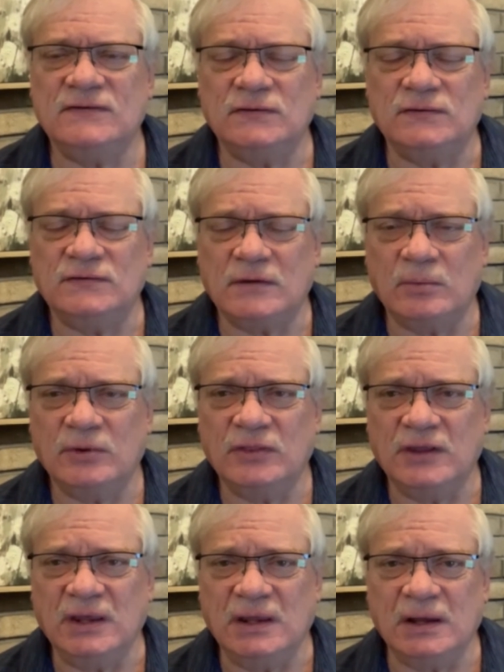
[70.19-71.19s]
to some of
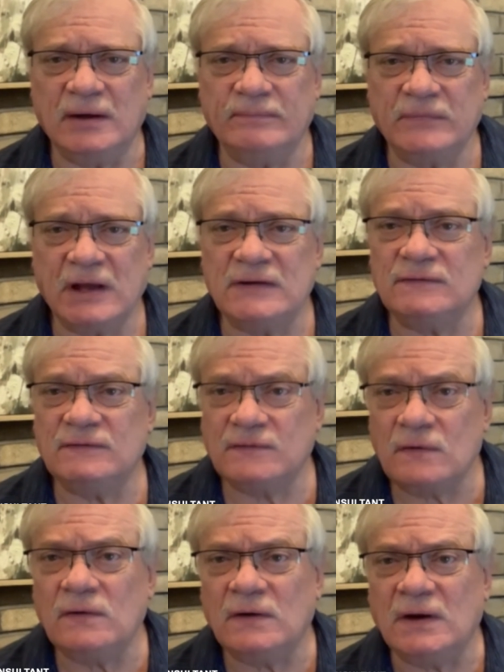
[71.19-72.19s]
the
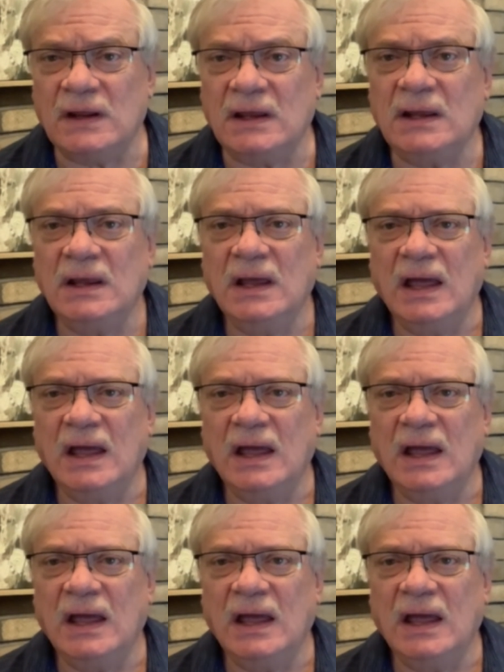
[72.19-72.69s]
uncertainty